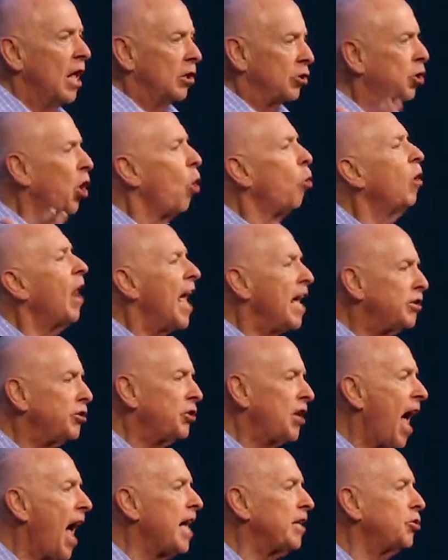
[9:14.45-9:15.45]
So
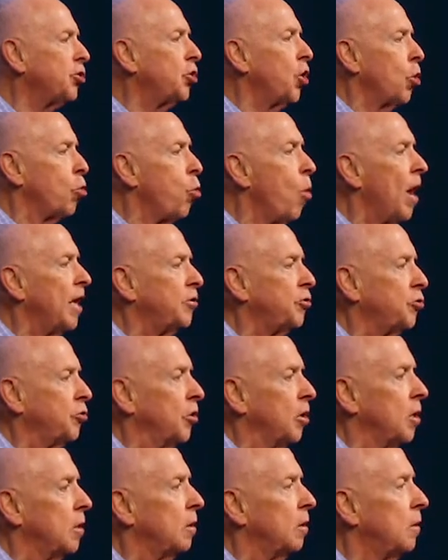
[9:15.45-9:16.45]
let's ask the
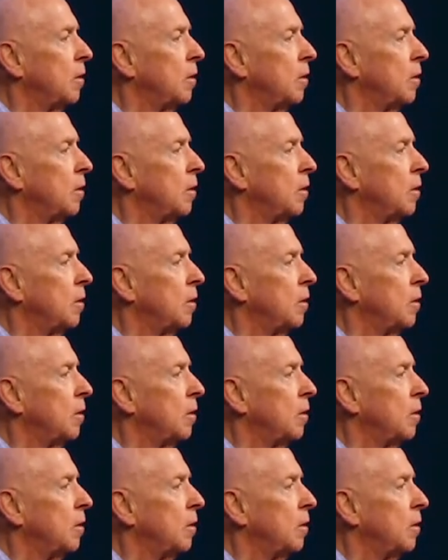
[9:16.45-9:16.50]
question